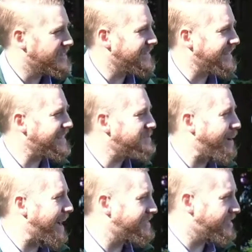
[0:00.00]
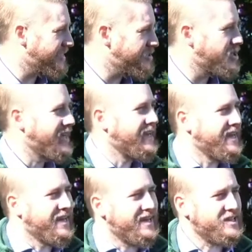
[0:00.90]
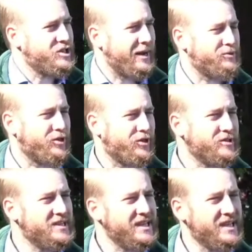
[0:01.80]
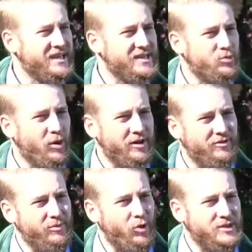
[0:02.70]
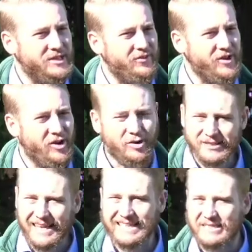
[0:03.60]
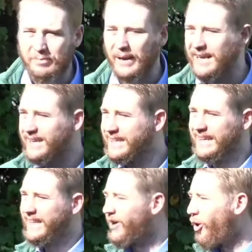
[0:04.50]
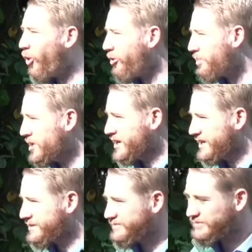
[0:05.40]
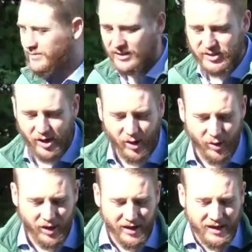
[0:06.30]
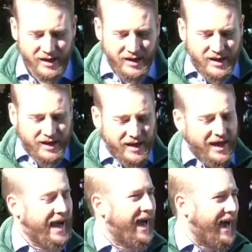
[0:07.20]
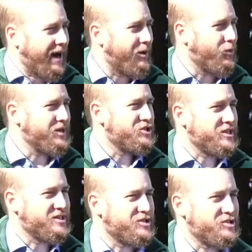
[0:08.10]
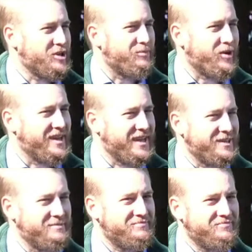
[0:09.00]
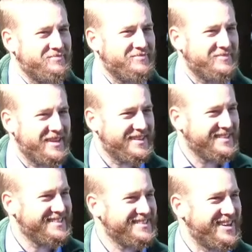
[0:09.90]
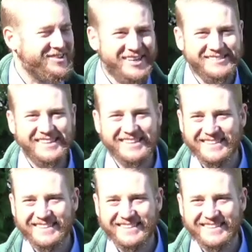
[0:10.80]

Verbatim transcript: Today's passage in chapter 13 is one of the more difficult and debated in the whole book. So, how about we just jump right in? Sound good?